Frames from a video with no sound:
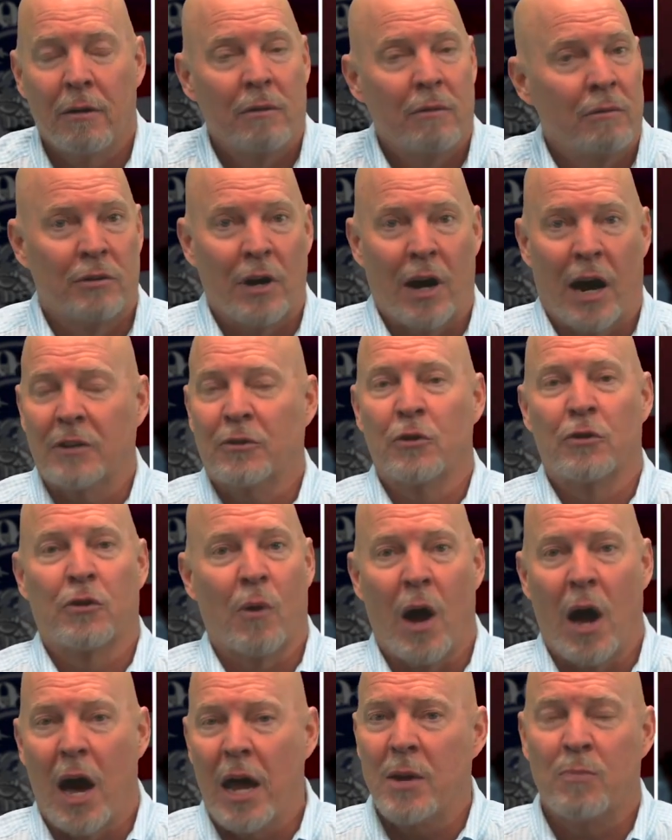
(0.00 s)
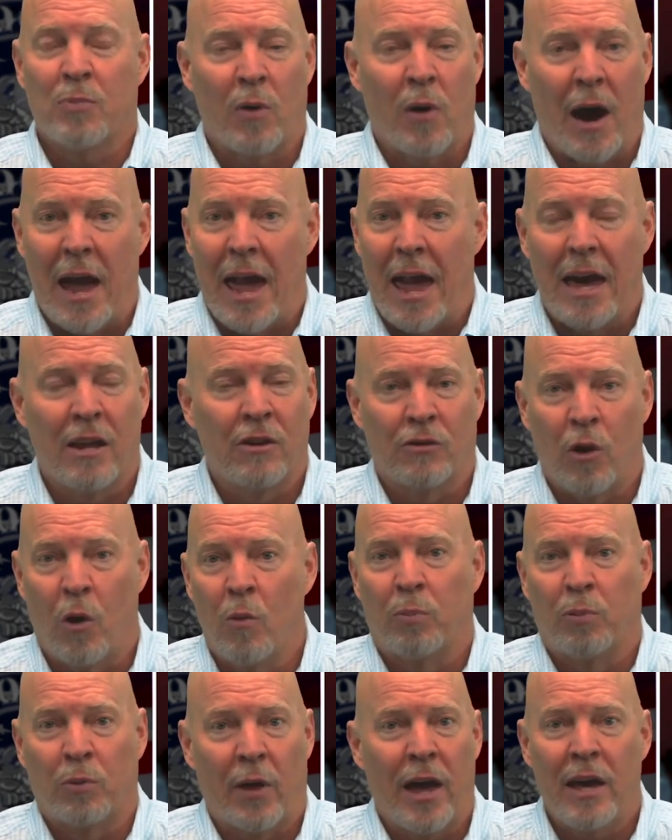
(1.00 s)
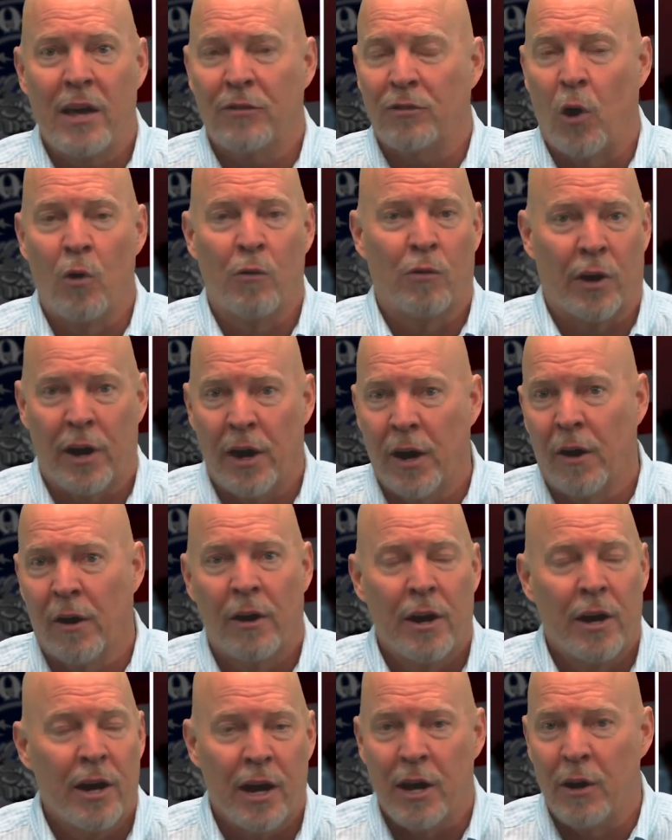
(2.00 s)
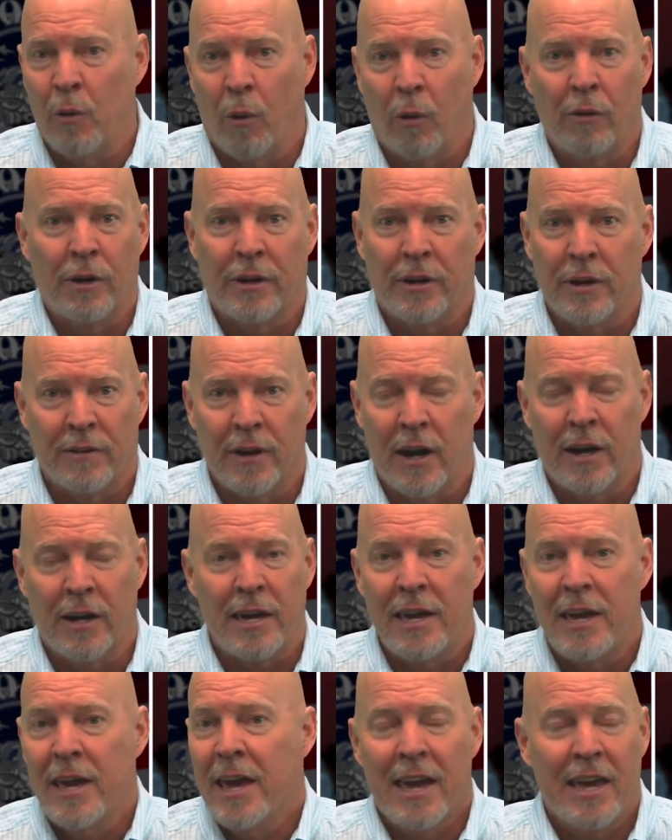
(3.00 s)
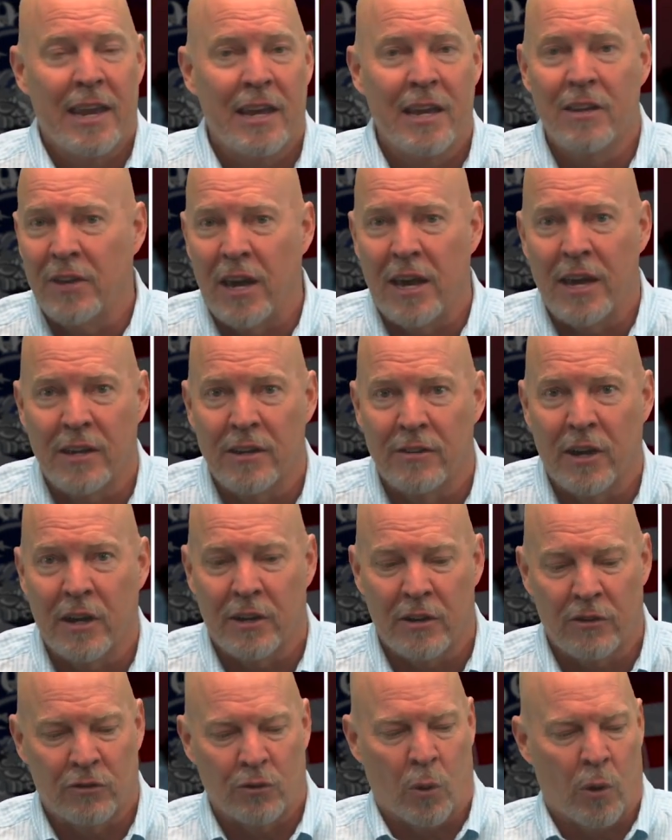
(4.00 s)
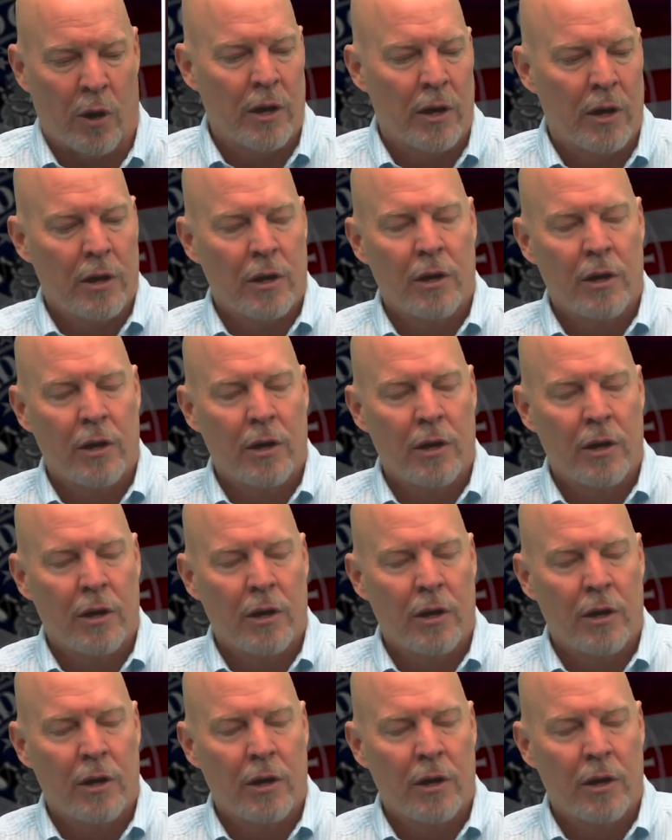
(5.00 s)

Dr. Durrani had his own place over here in Northern Kentucky. It is a Kentucky story.